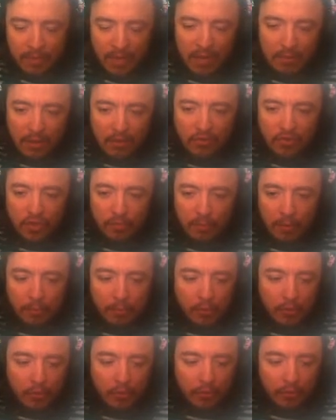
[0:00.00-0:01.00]
I mean, I imagine you
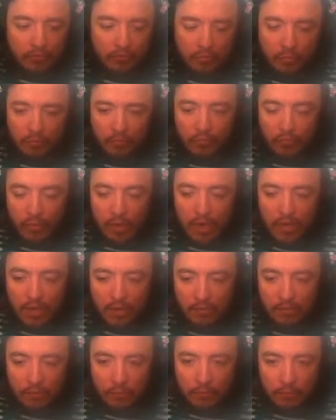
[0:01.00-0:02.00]
probably could, just with
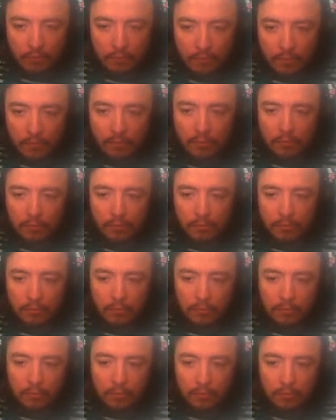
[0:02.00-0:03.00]
great difficulty.
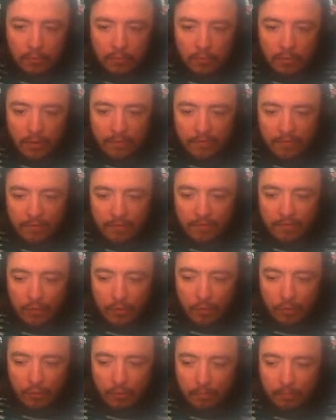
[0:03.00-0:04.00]
Is this
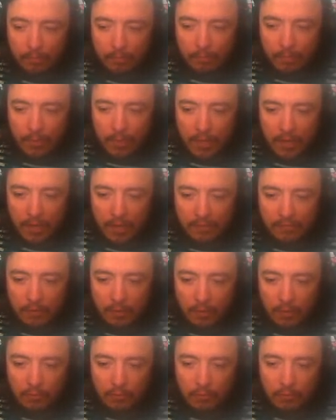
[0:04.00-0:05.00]
a new
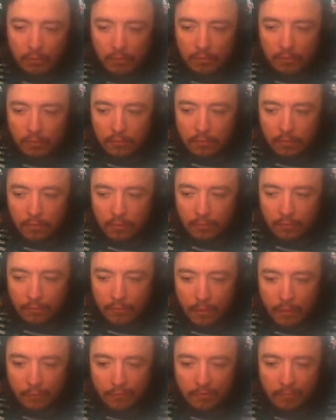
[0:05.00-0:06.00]
PSR?
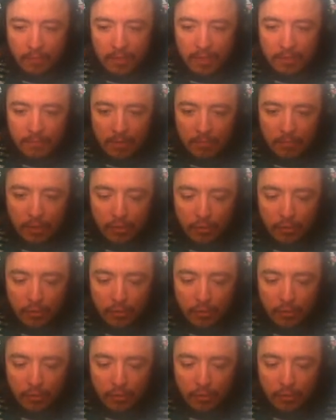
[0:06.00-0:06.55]
Thought it was going to be like